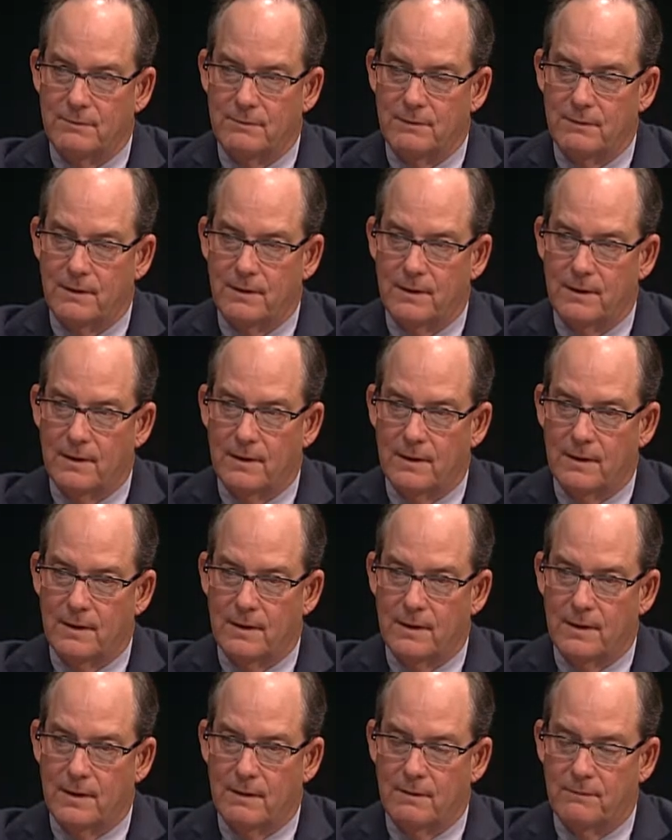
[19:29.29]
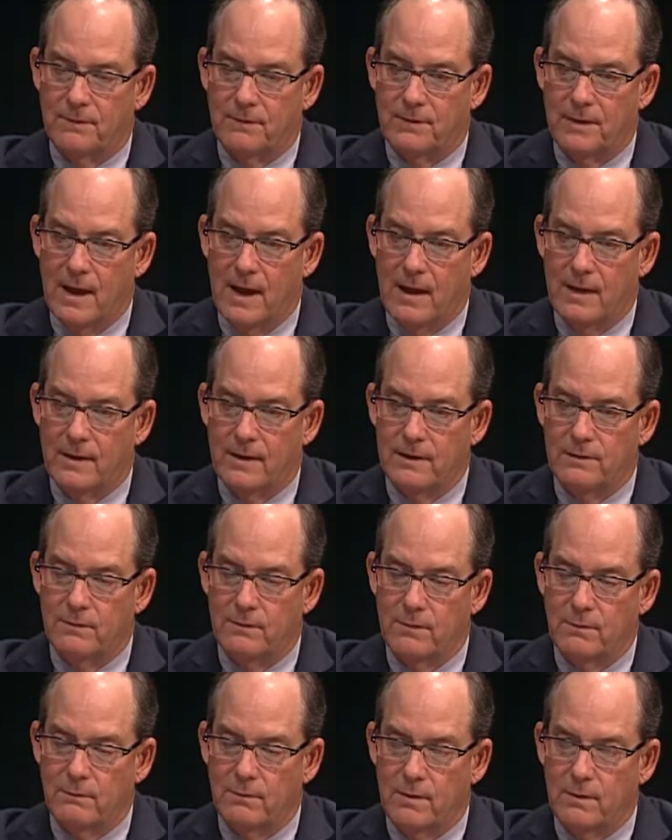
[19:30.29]
fatalities
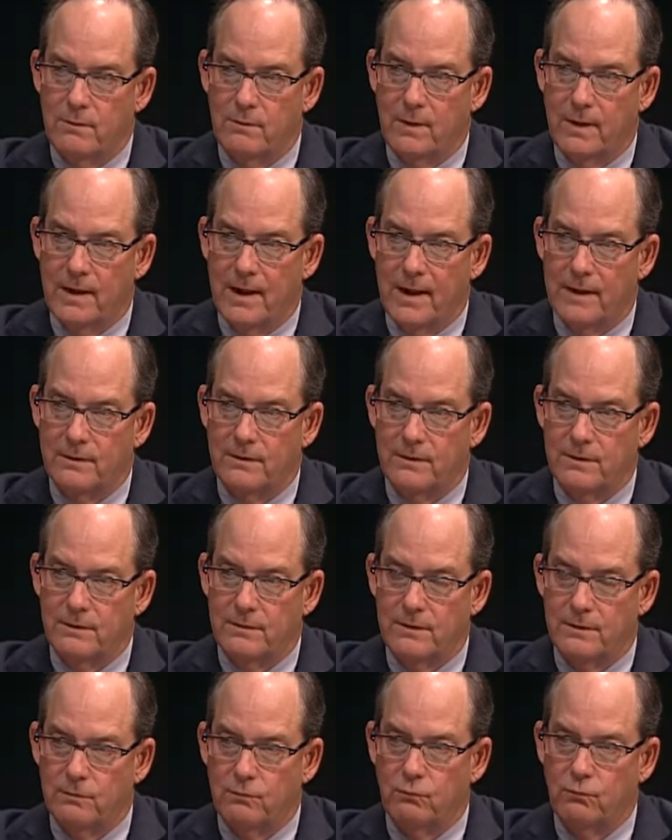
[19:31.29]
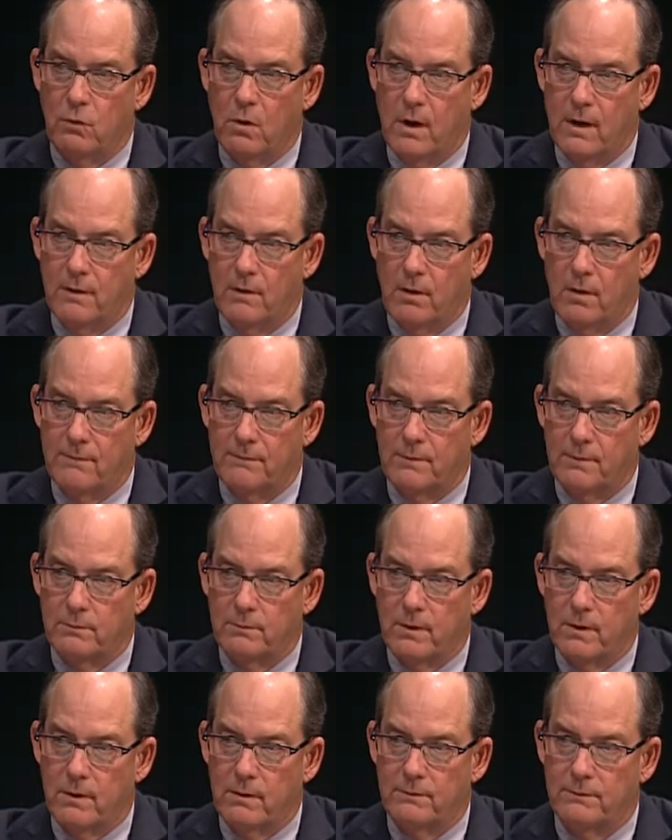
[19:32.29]
on roadway accidents is run off the
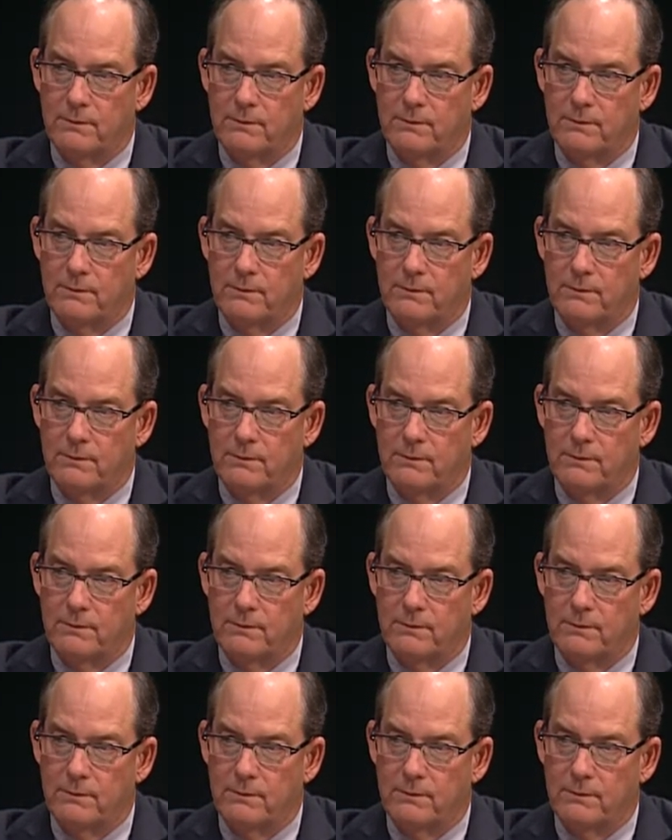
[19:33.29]
road